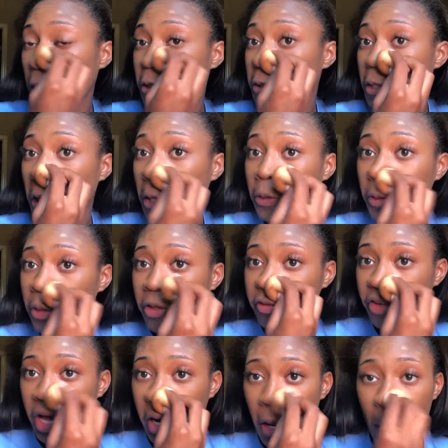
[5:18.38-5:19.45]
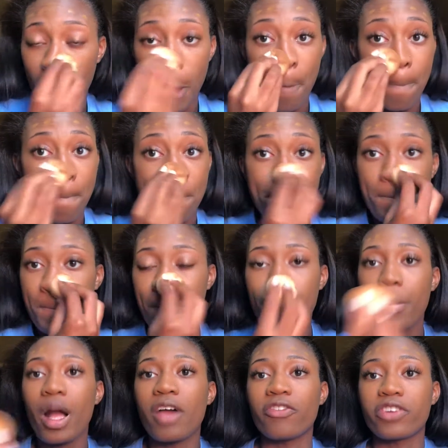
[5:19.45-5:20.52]
I'll just cancel the Friday one.
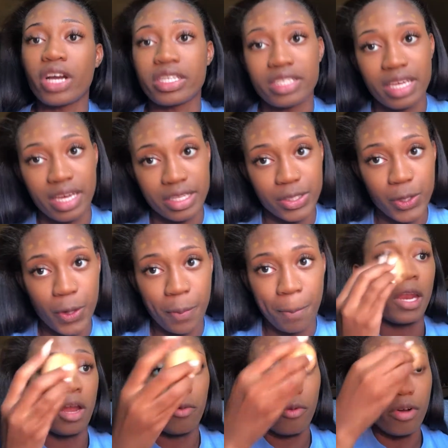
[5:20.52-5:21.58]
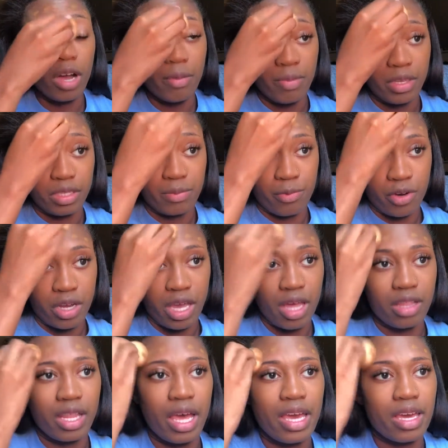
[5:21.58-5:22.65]
I forgot to cancel, and I woke up this morning
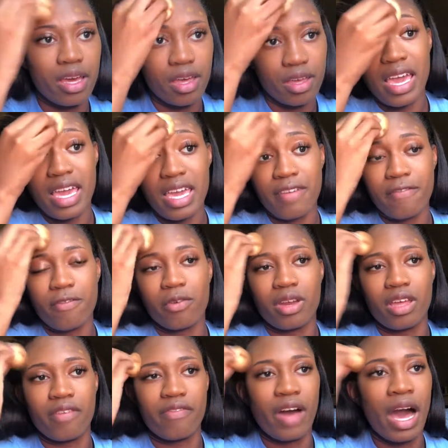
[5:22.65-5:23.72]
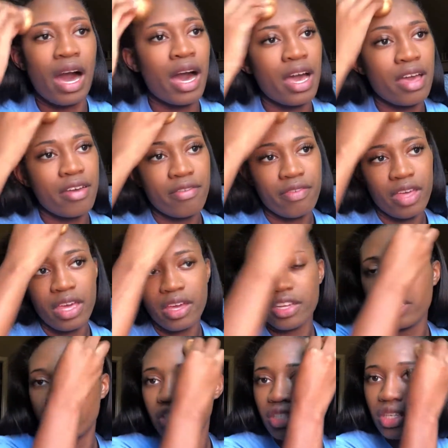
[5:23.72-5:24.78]
at like
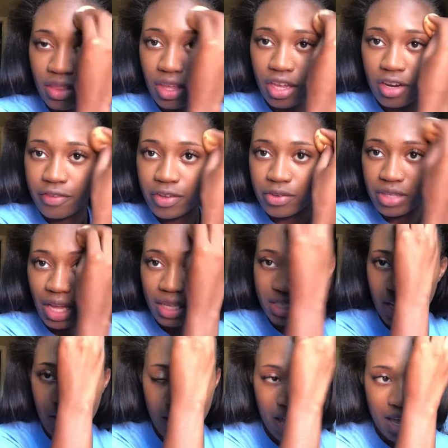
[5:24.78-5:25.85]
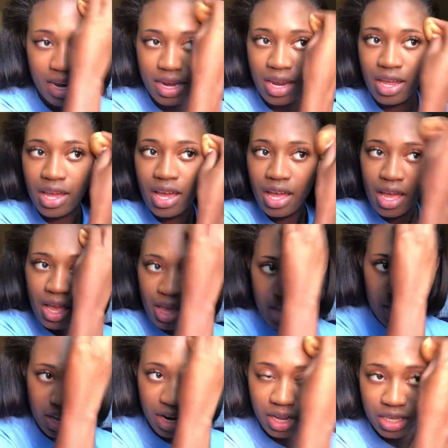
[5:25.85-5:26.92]
8:45-ish. The interview was at 10,
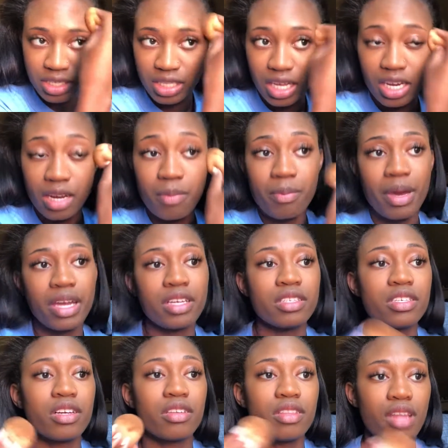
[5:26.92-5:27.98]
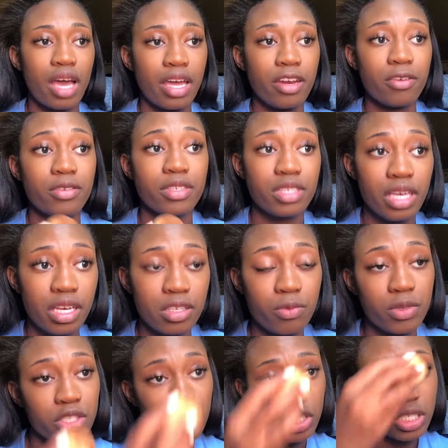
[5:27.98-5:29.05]
and I stayed in bed until 9:06
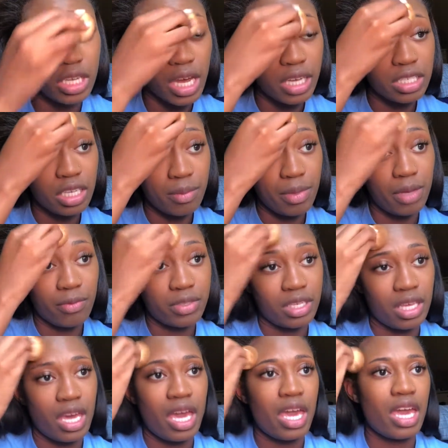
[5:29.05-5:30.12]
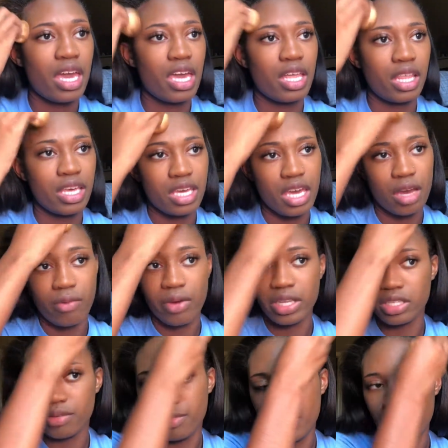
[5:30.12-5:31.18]
when she texted me and was like, hey, like, can't wait
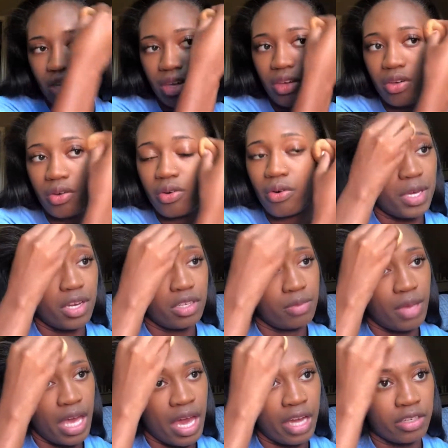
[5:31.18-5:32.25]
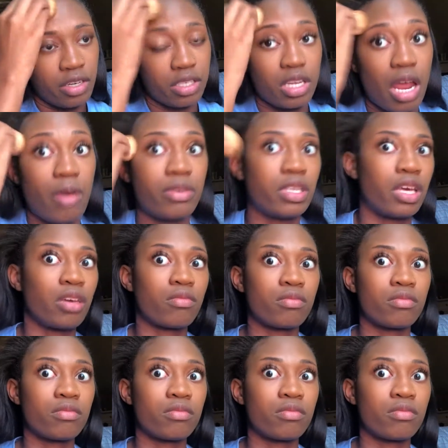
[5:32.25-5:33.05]
to meet you. Here's my address. And I was like,